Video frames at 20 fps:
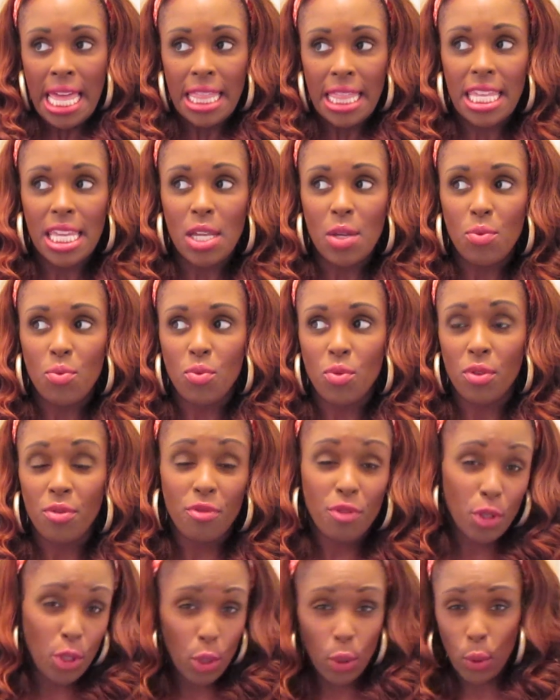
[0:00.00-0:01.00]
the
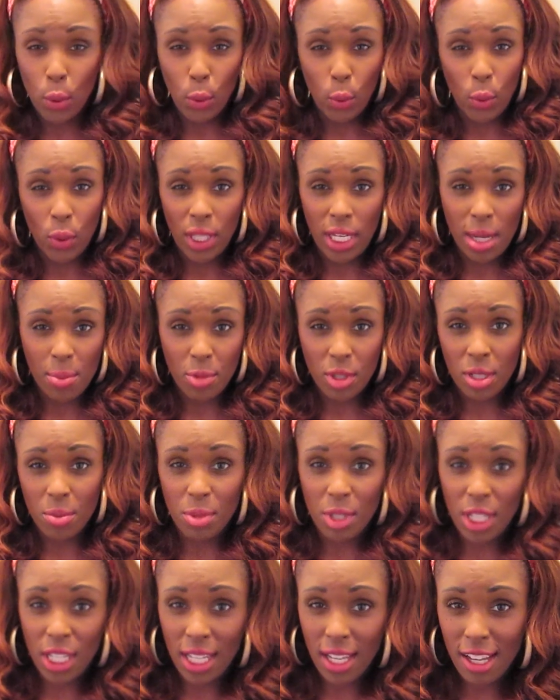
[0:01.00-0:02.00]
review that I'm going to
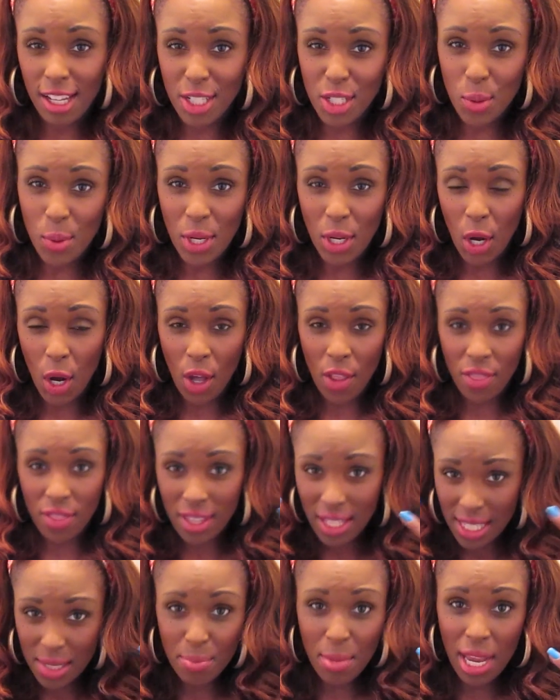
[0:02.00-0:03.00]
be doing on
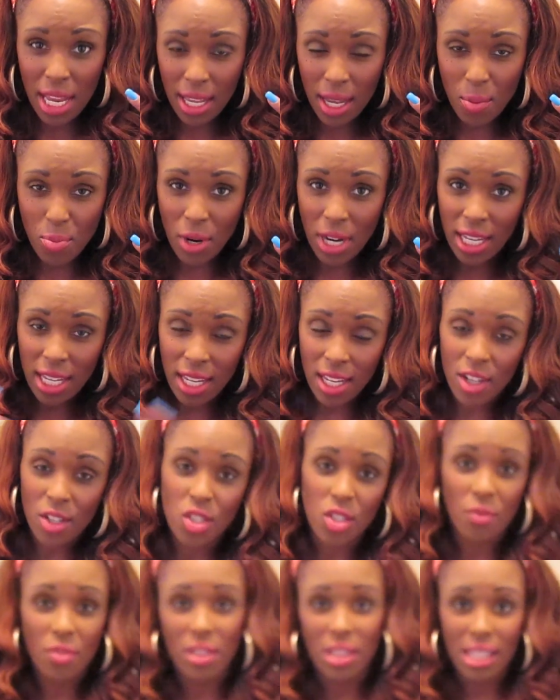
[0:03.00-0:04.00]
this makeup right here.
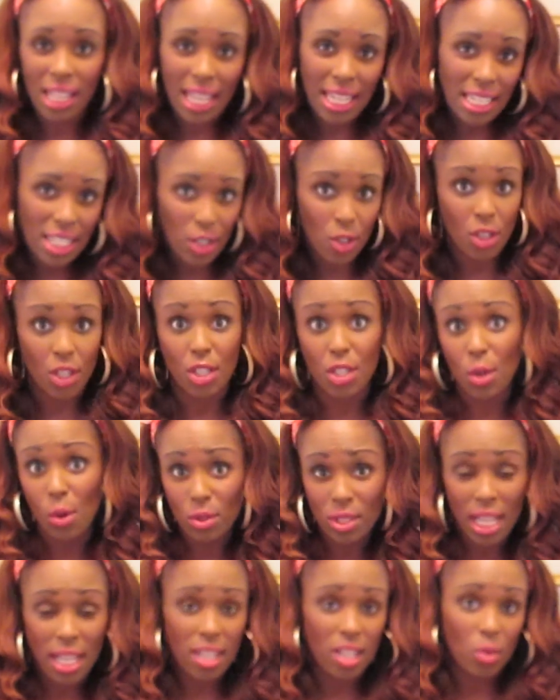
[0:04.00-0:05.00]
So if you like it or you
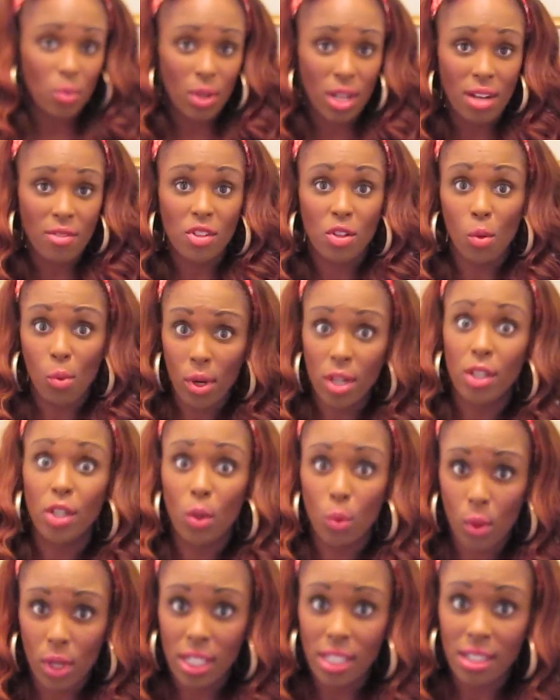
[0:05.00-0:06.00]
don't like it or whatever, you want to
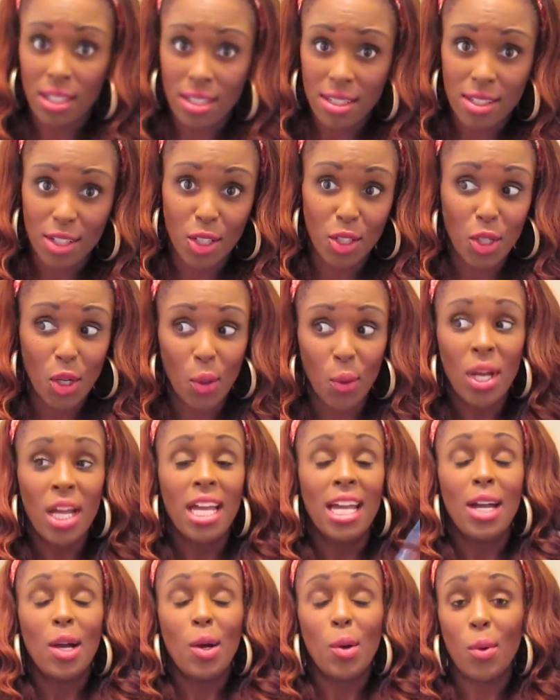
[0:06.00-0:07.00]
know what it is so you know
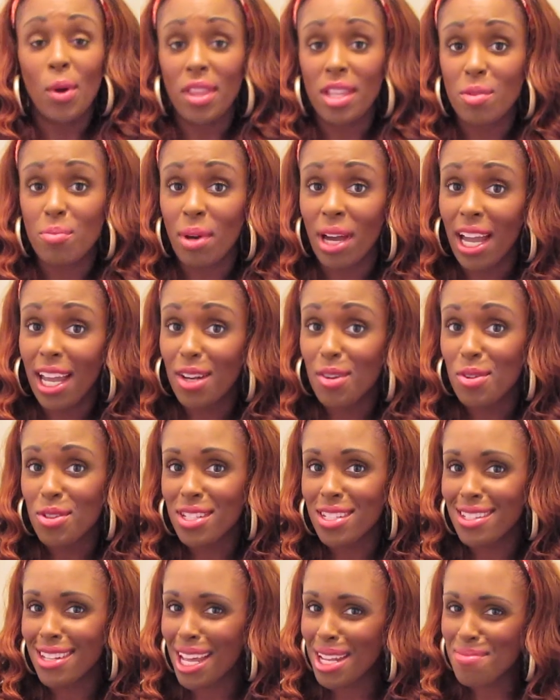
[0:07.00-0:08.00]
whether to buy it or
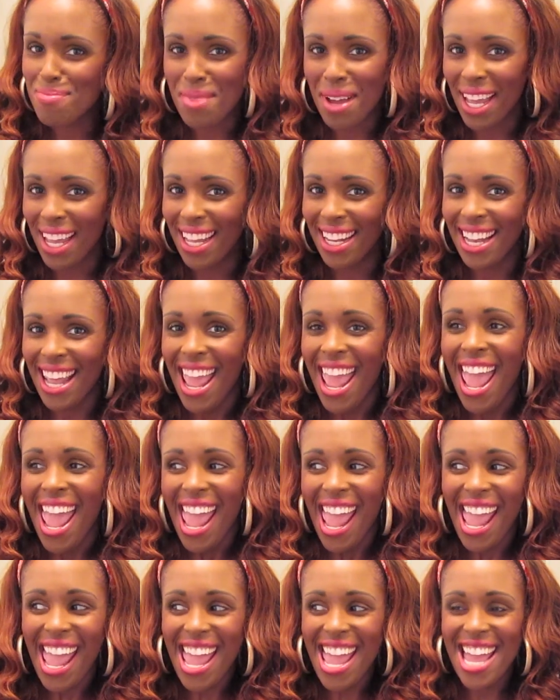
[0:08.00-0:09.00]
to not buy it.
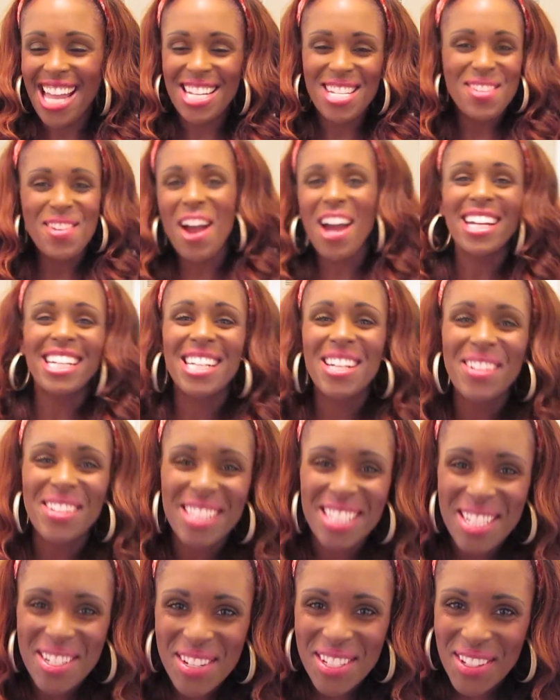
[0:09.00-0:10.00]
And you already know
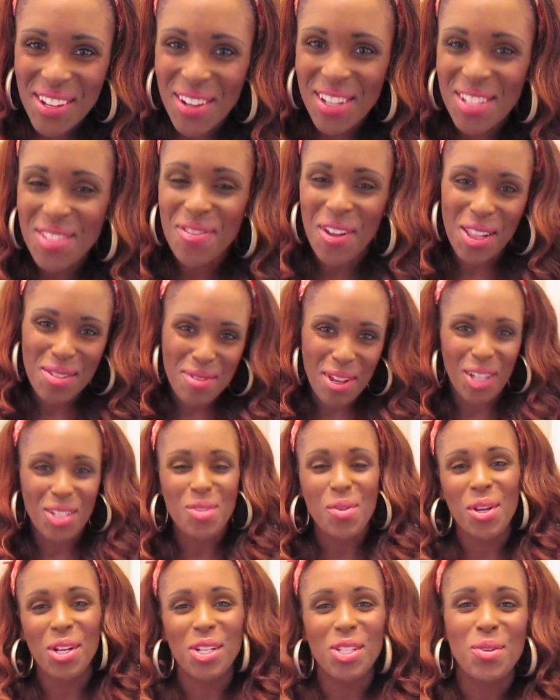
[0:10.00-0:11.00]
what to do. As always, follow me on
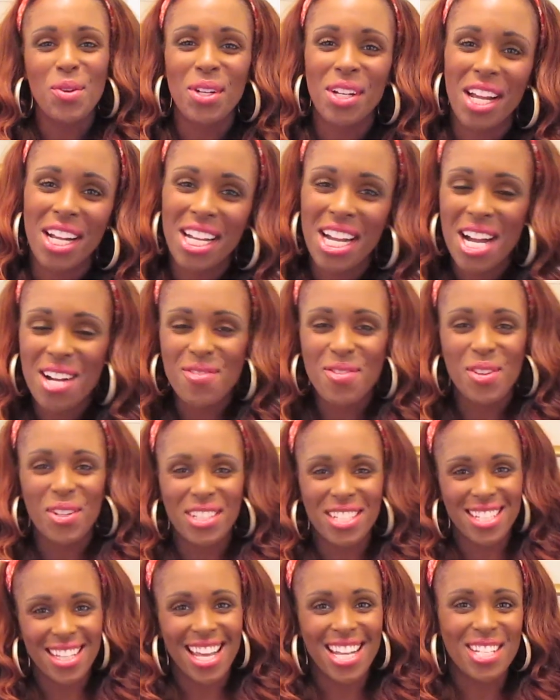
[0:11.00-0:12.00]
Twitter,
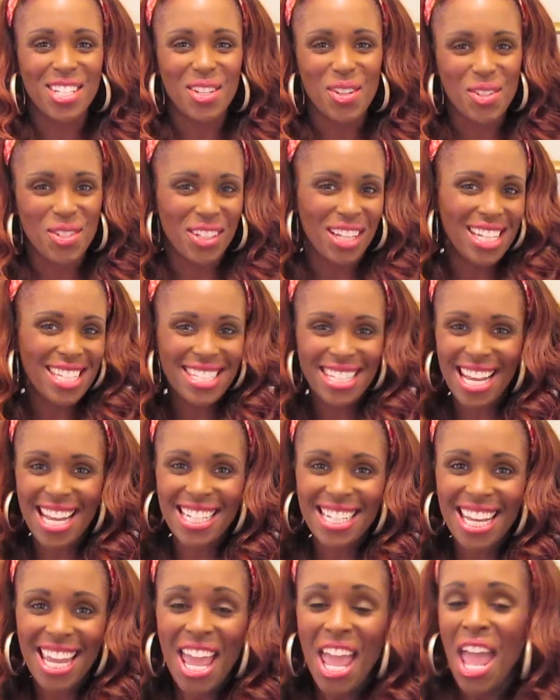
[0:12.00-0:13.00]

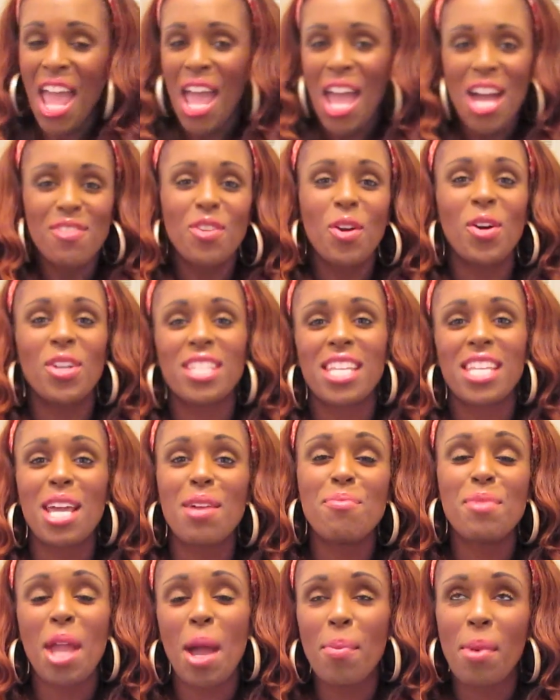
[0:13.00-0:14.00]
twitter.com/socializesandy. And of course,
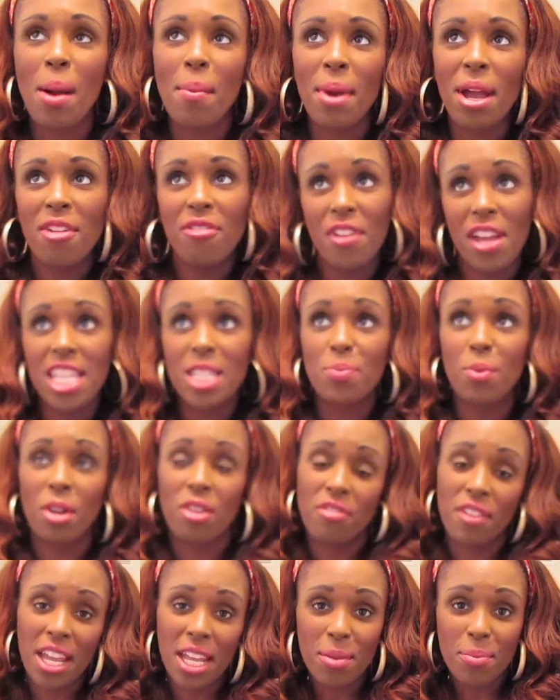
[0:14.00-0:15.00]
hit me up on my Facebook
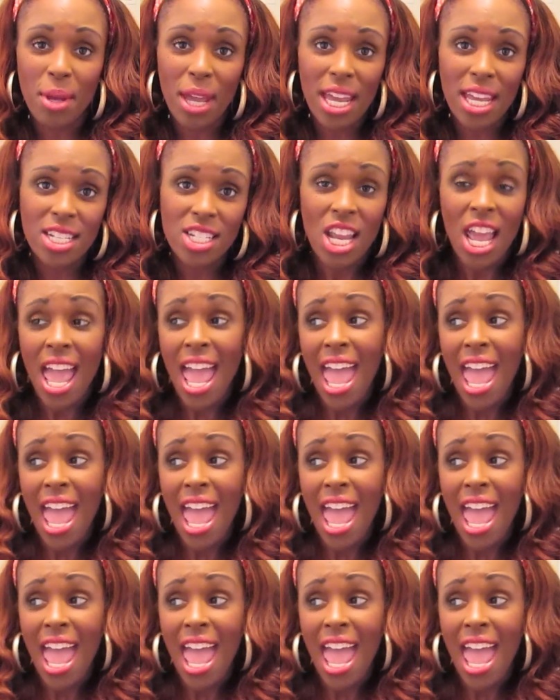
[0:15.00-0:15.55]
fan page